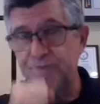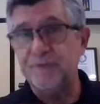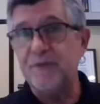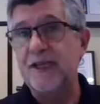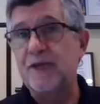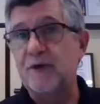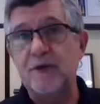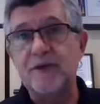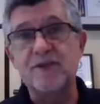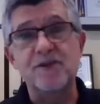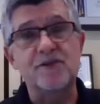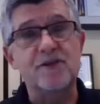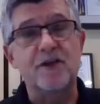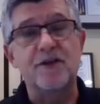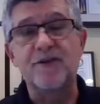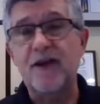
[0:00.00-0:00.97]

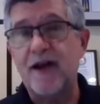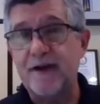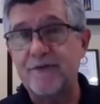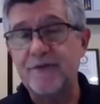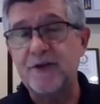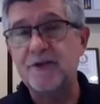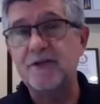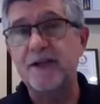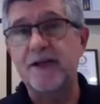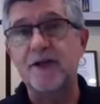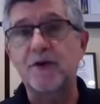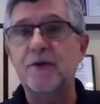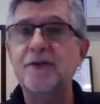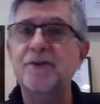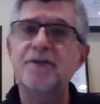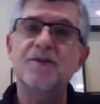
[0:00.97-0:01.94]
increases self-confidence and
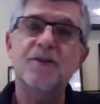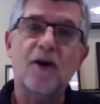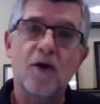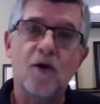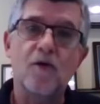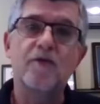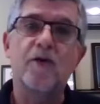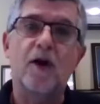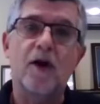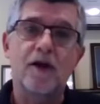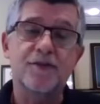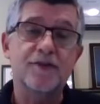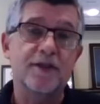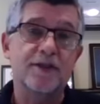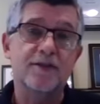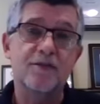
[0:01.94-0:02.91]
increases our overall
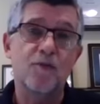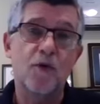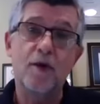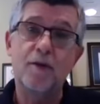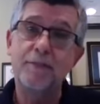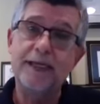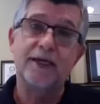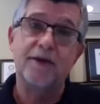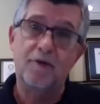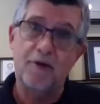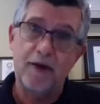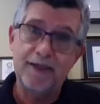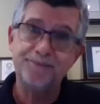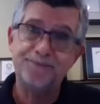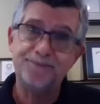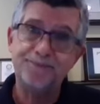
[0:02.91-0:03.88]
sense of well-being,
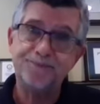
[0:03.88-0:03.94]
right?